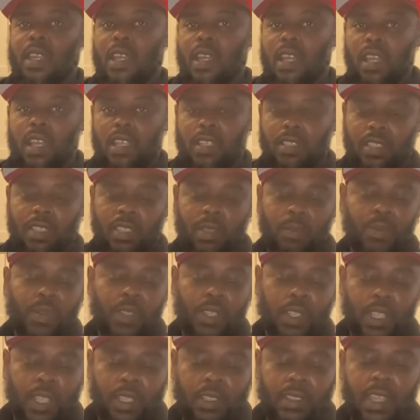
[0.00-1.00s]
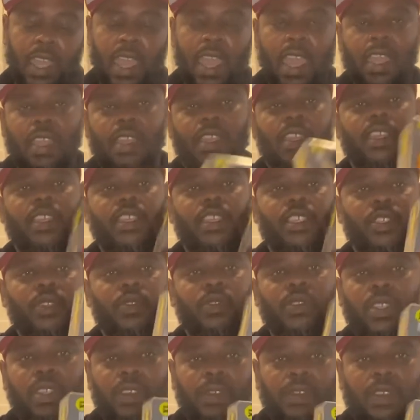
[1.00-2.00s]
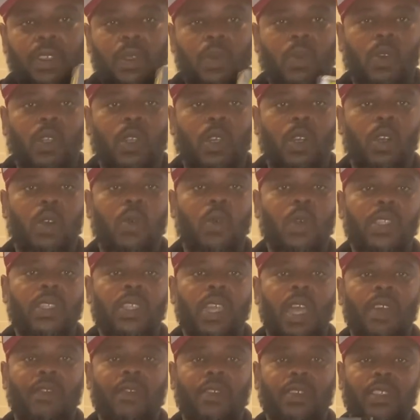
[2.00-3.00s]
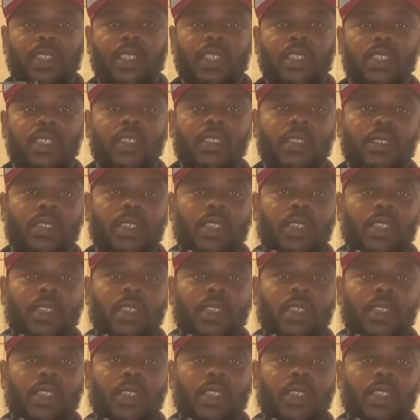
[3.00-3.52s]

something like that, you definitely want to always have a good